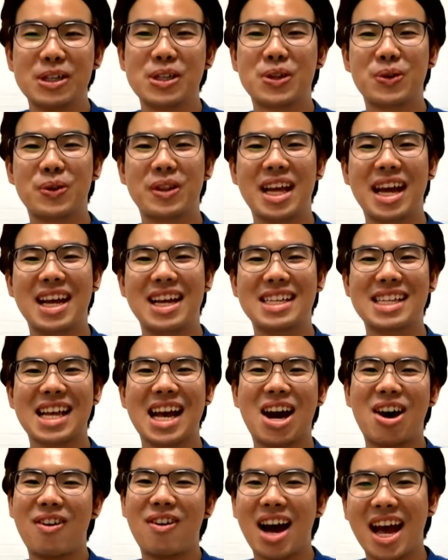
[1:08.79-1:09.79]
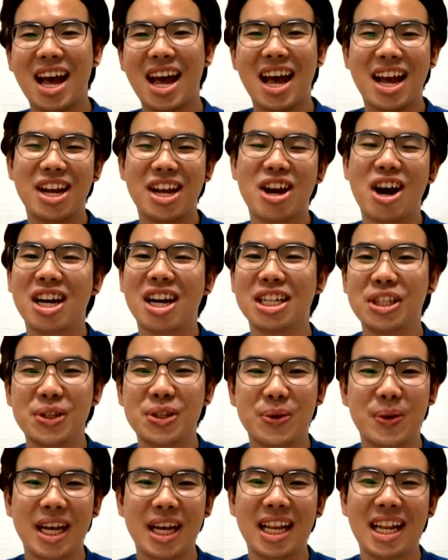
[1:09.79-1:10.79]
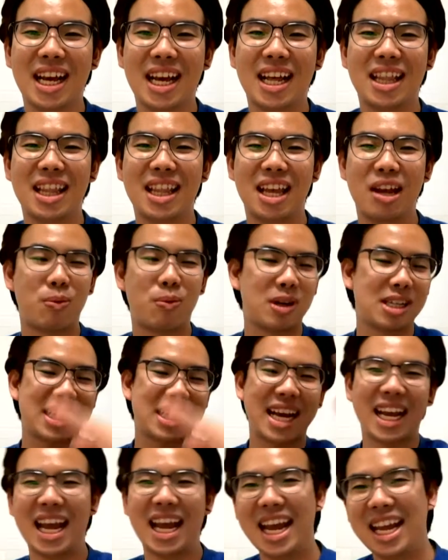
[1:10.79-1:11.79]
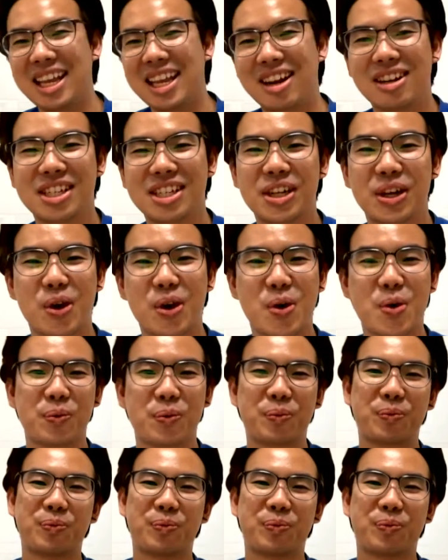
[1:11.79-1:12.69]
So that is how I got into it, and it was like 8 years ago.